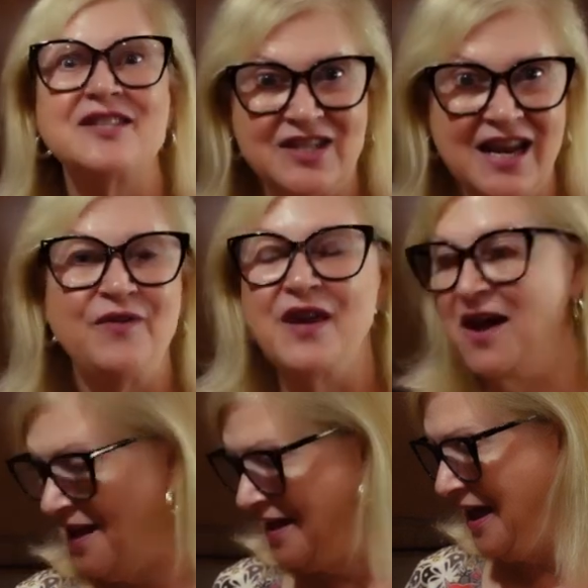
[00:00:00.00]

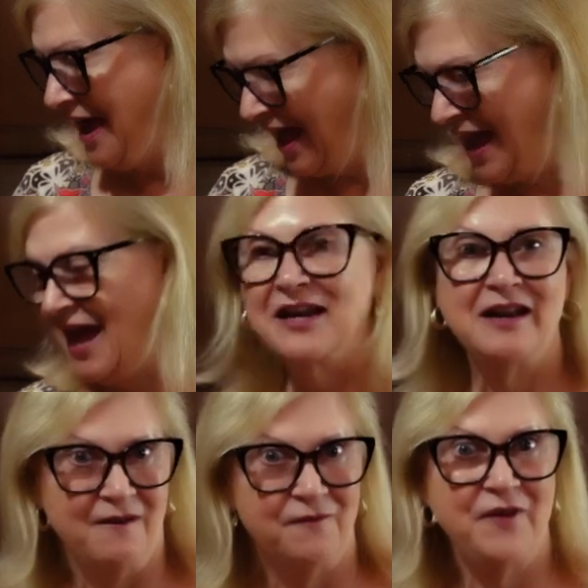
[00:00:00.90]
stevia,
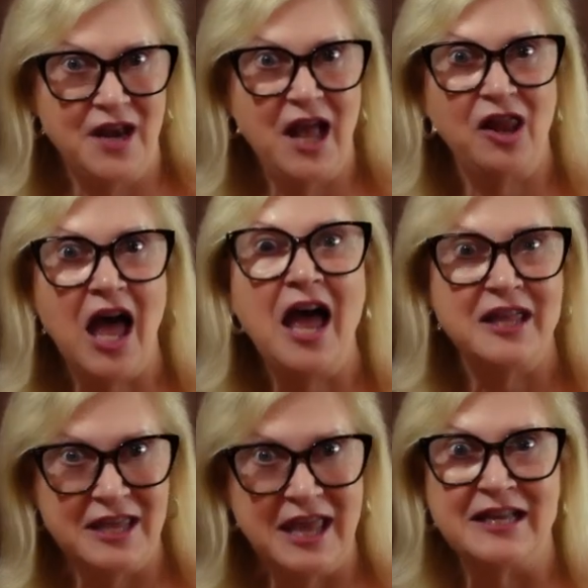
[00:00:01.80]
and
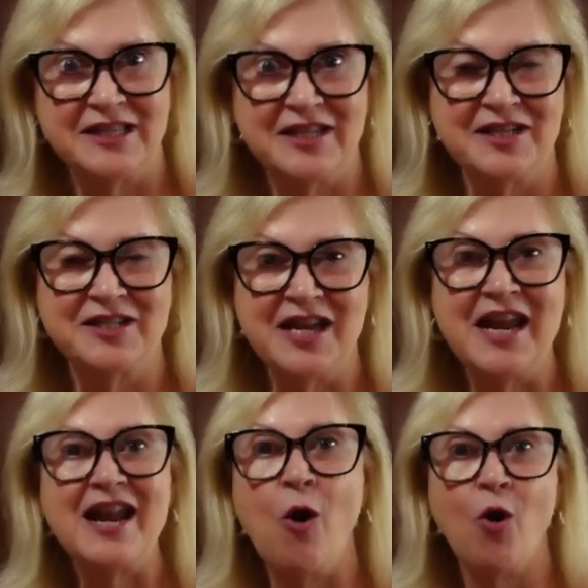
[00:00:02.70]
vanilla. Yes,
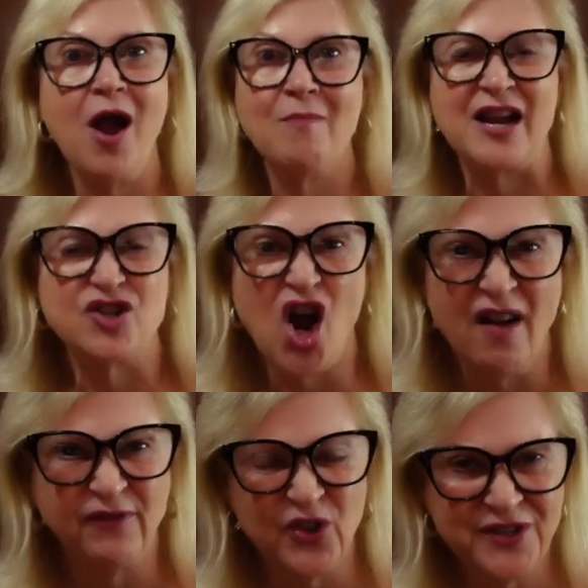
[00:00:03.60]
indeed. Or on my
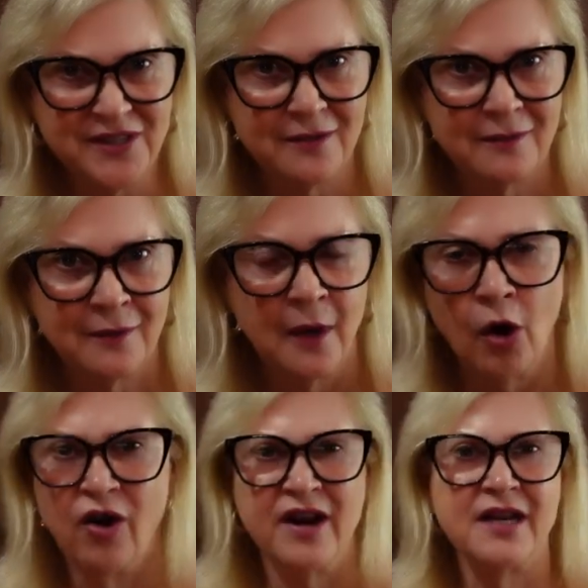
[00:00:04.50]
chaffles,
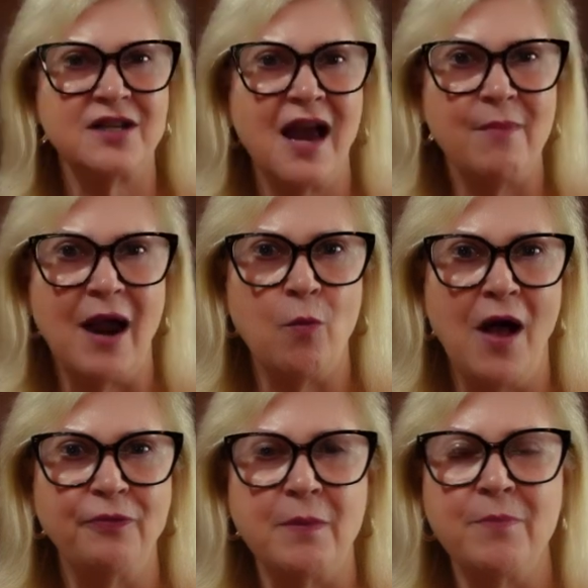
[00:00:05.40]
or anytime I
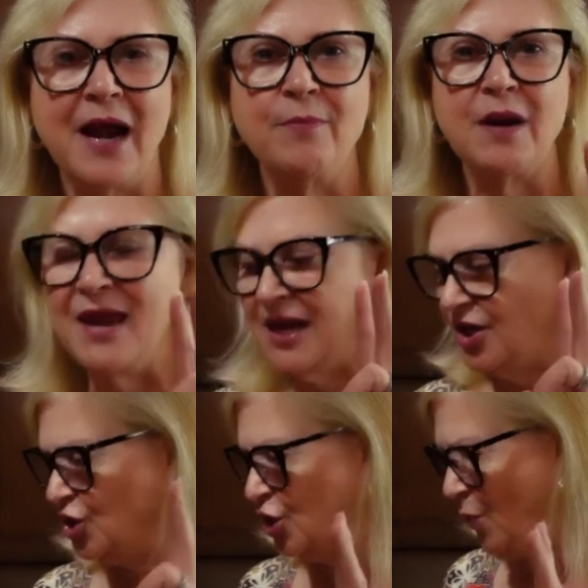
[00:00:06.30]
want them. But I'm going to make
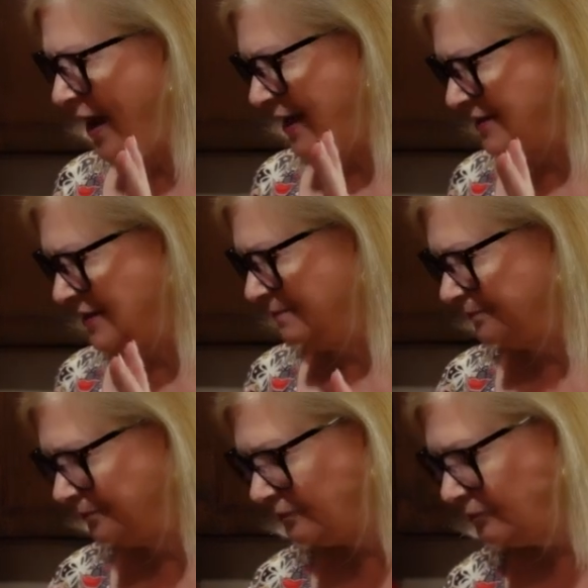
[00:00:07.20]
it two ways.
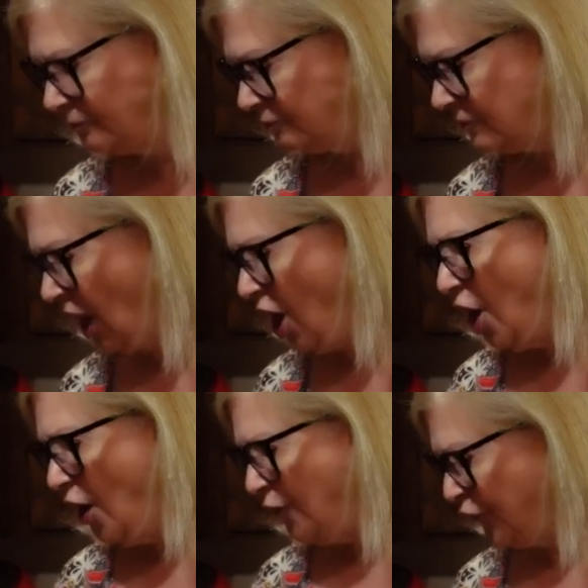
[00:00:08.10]

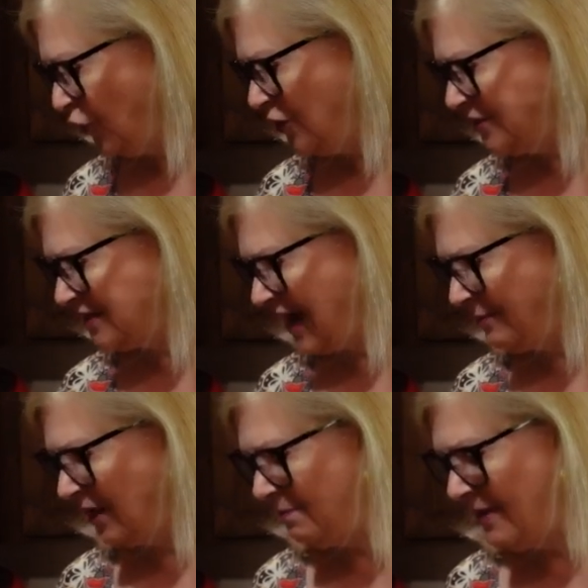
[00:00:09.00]
First,
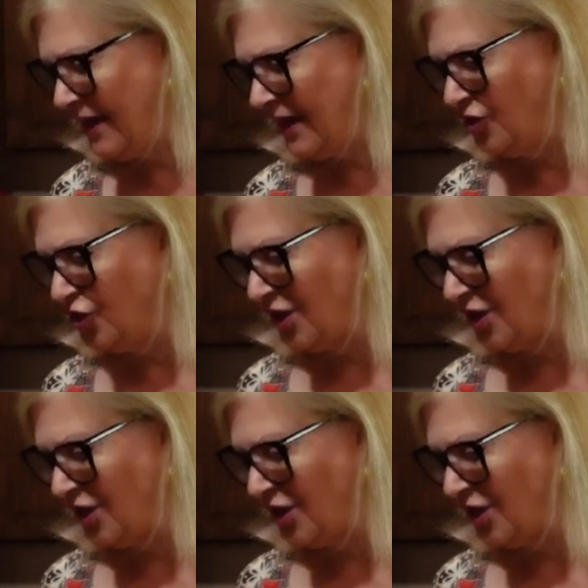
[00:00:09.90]
I'm going to make it